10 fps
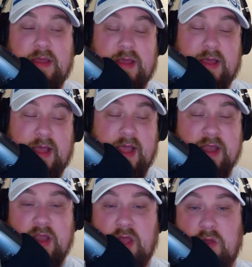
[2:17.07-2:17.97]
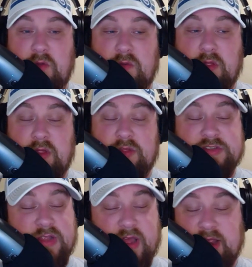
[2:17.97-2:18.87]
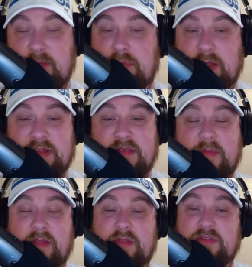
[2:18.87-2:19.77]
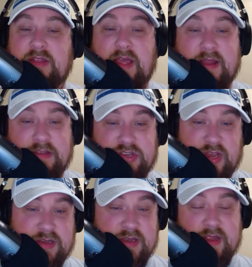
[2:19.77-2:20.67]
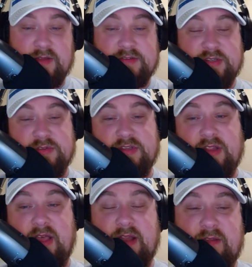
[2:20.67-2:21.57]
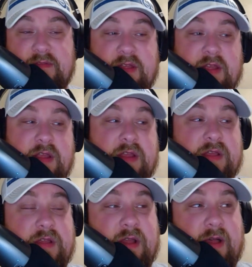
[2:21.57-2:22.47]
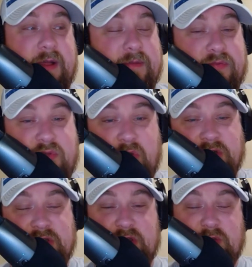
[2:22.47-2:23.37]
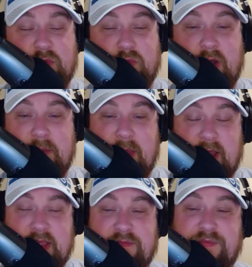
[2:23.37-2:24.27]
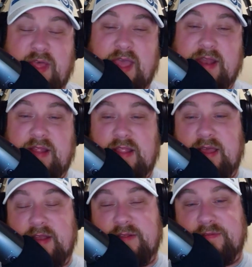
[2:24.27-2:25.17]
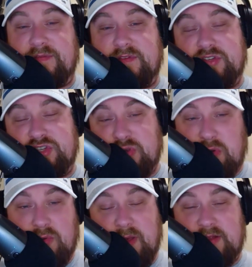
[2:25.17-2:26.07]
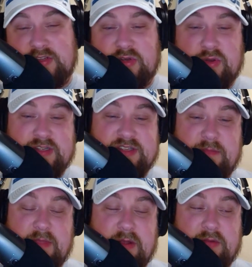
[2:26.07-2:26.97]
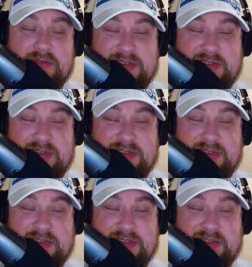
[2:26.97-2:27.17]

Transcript: Uh, I know there's a lot of complaints about there was a lot of checkdowns, there was a lot of uh, throw into the running back in the flat, a lot of short routes across the middle,